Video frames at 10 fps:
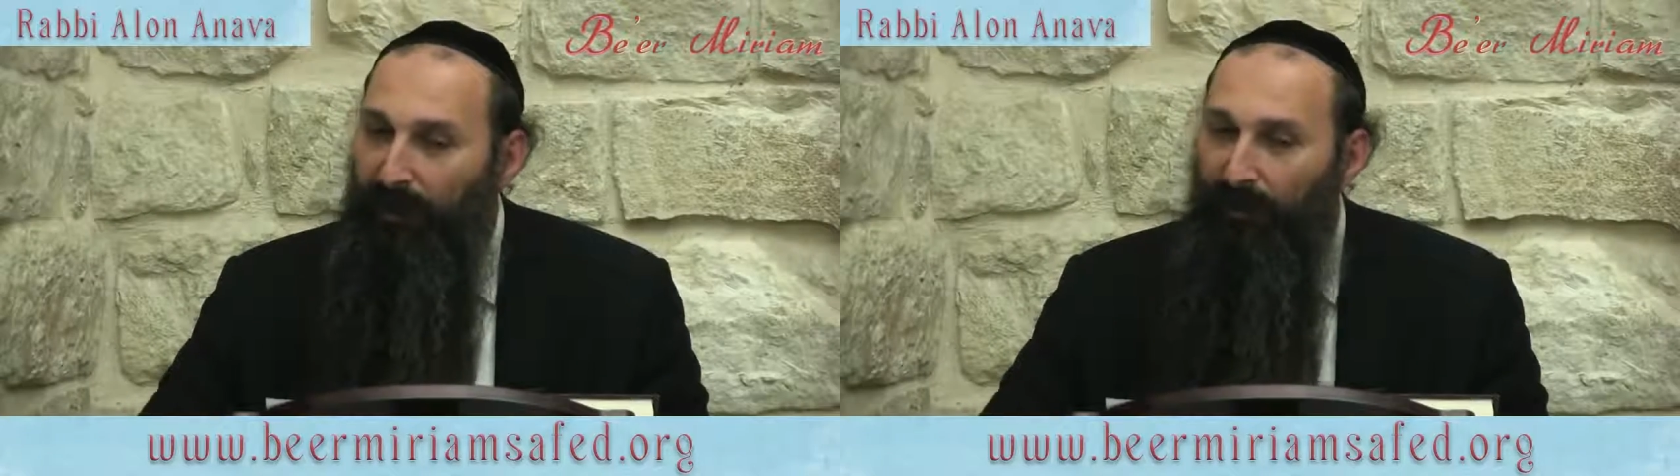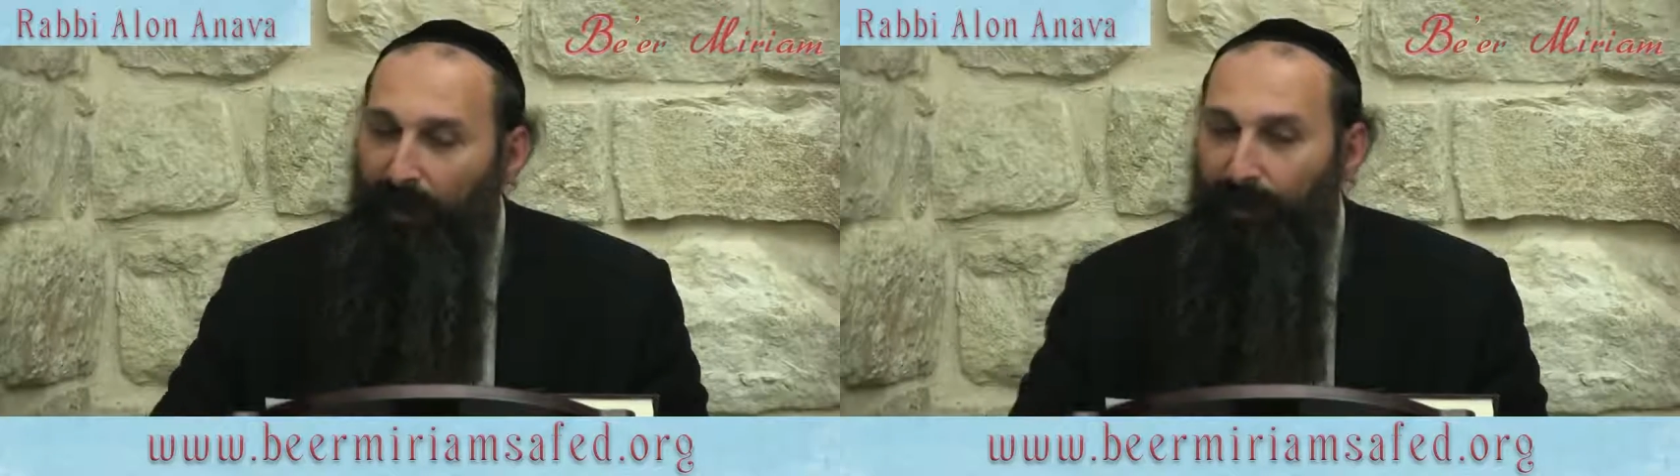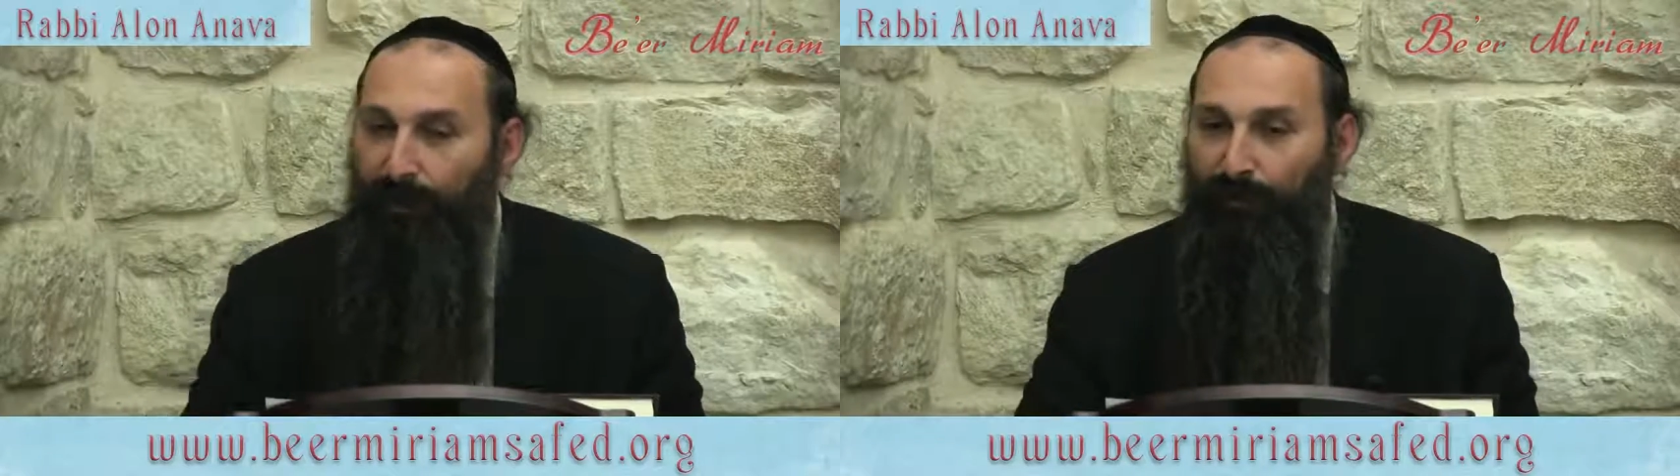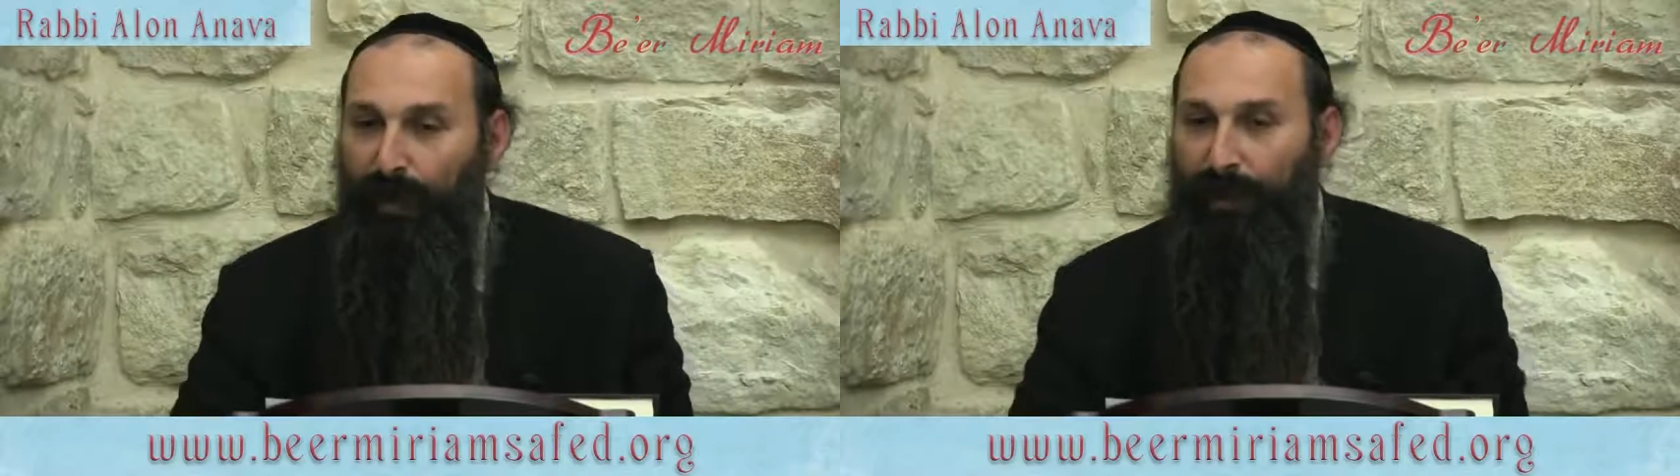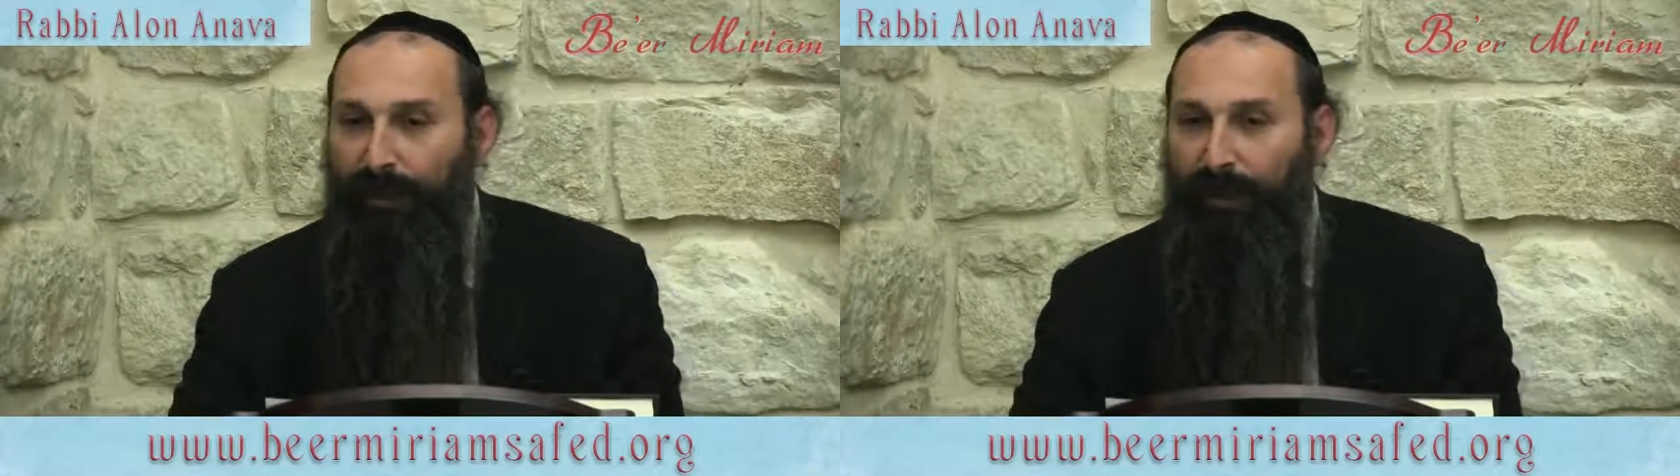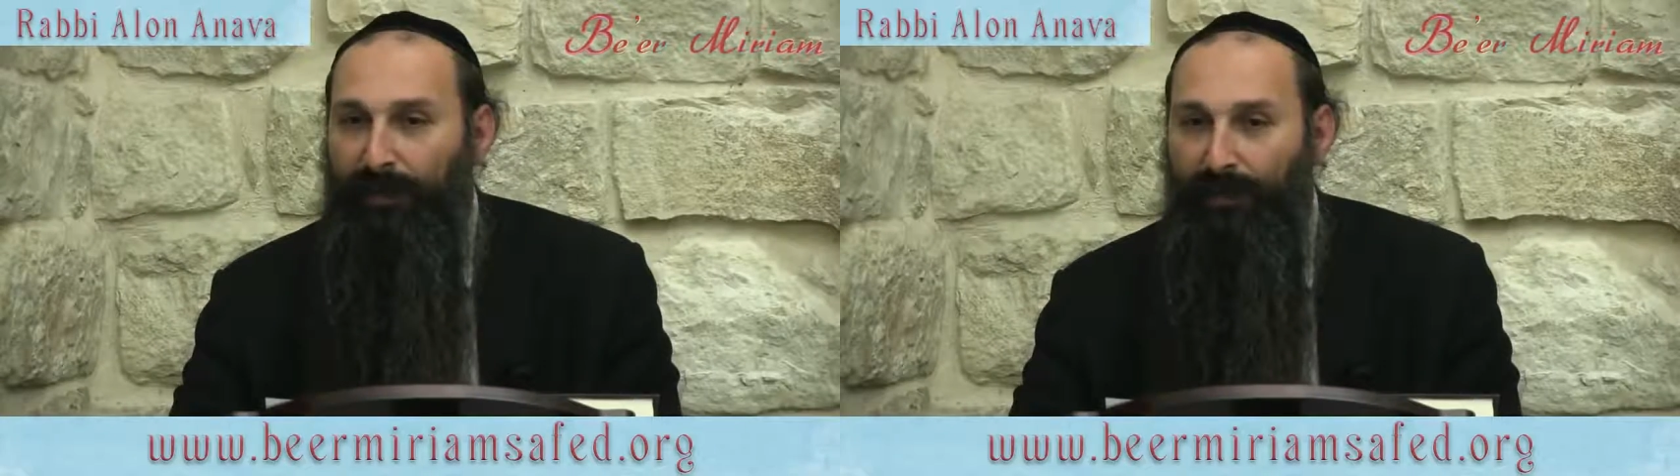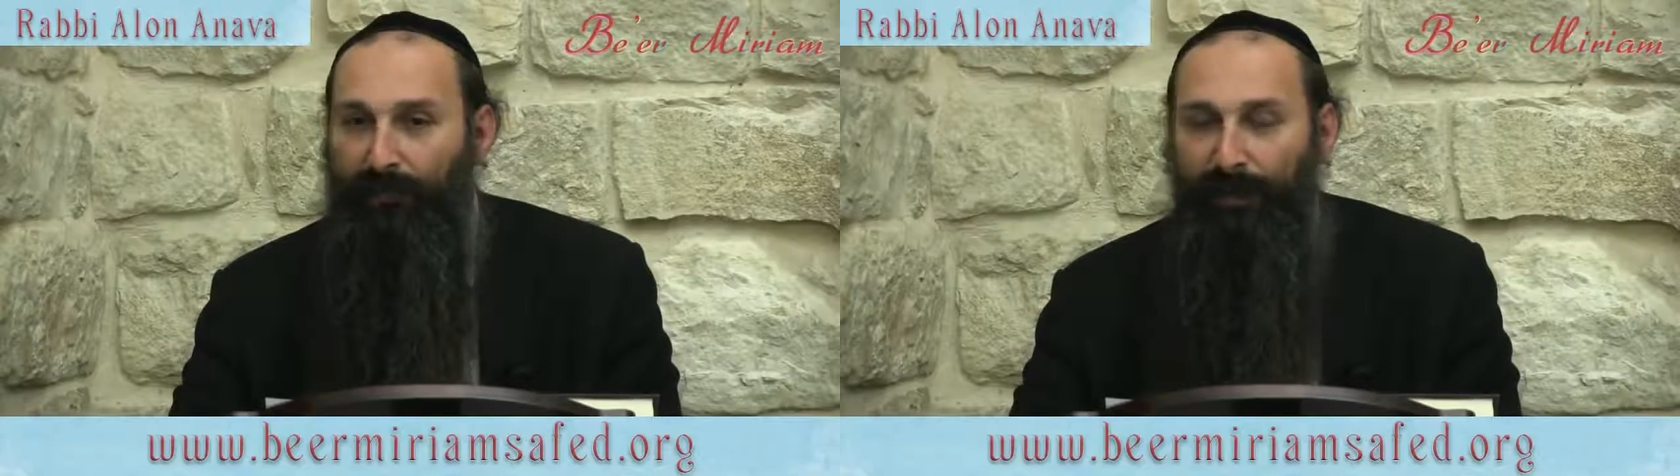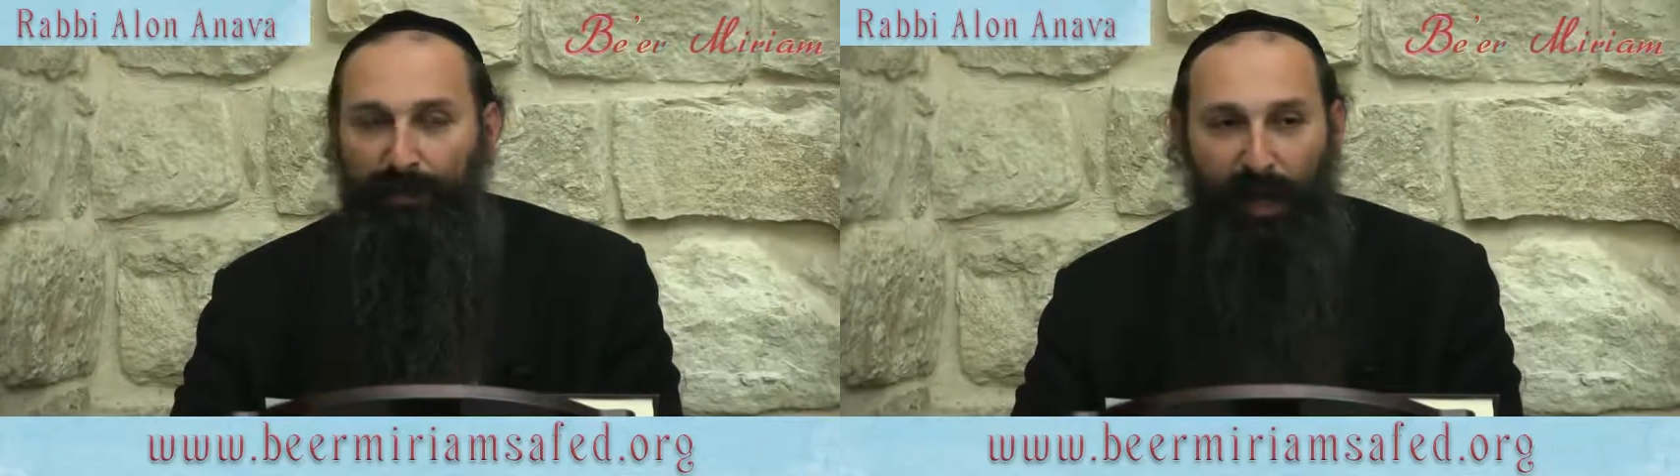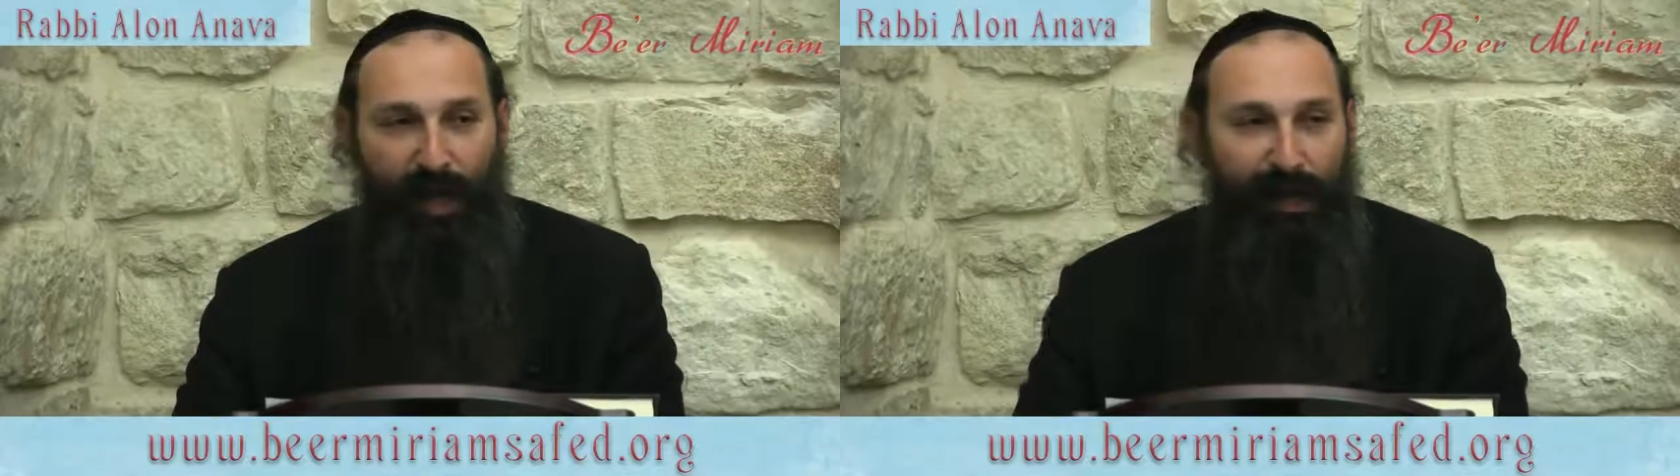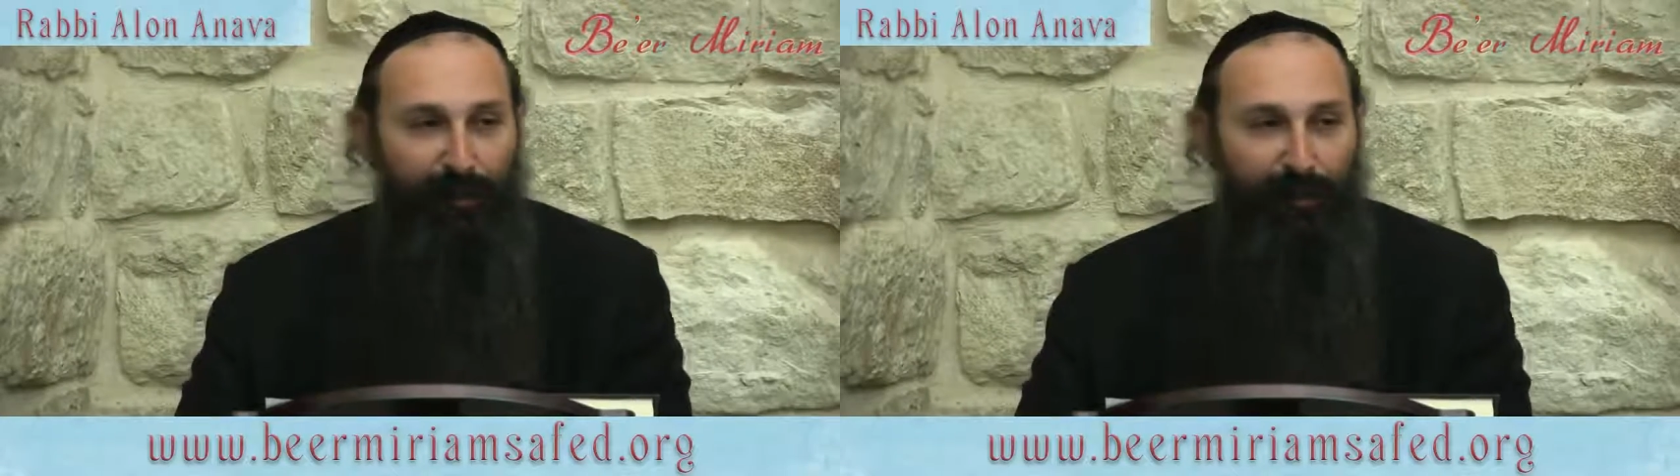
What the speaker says: Where do you recognize too much high